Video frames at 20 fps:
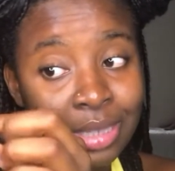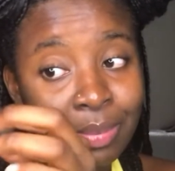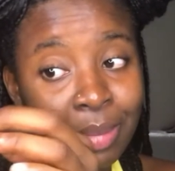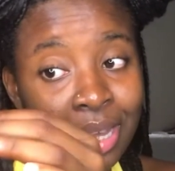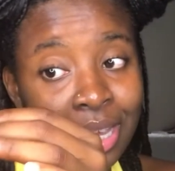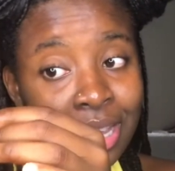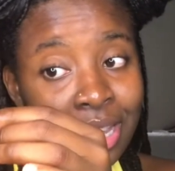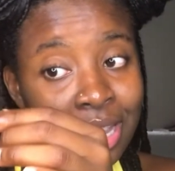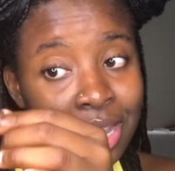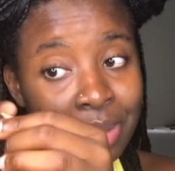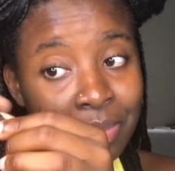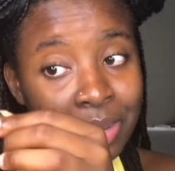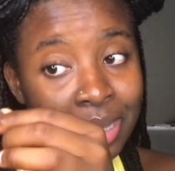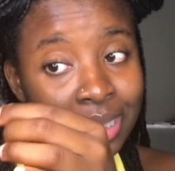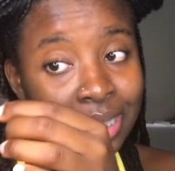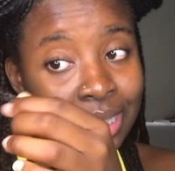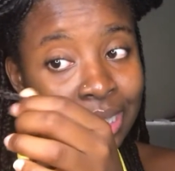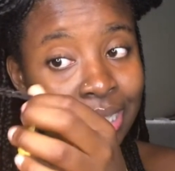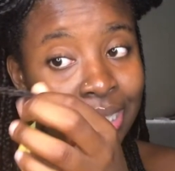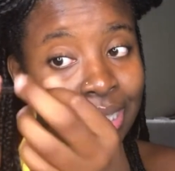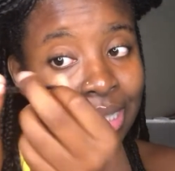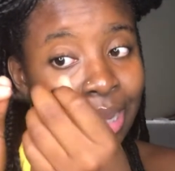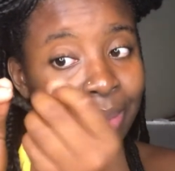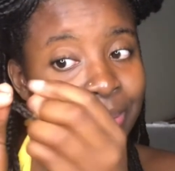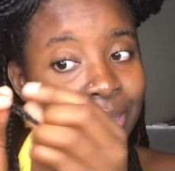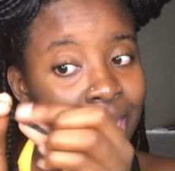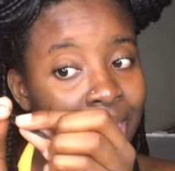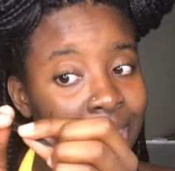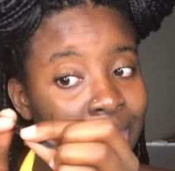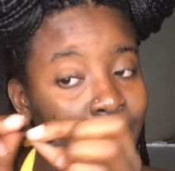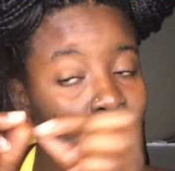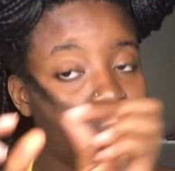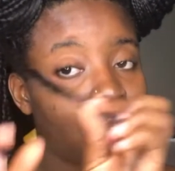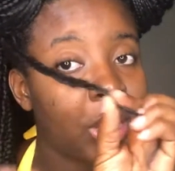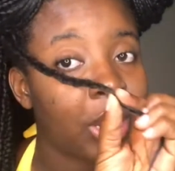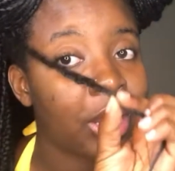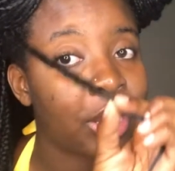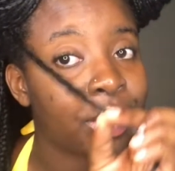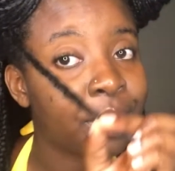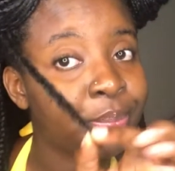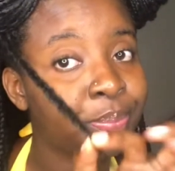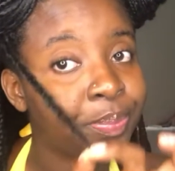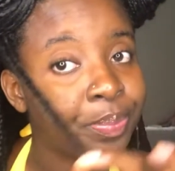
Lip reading: My hair basically stops like somewhere here.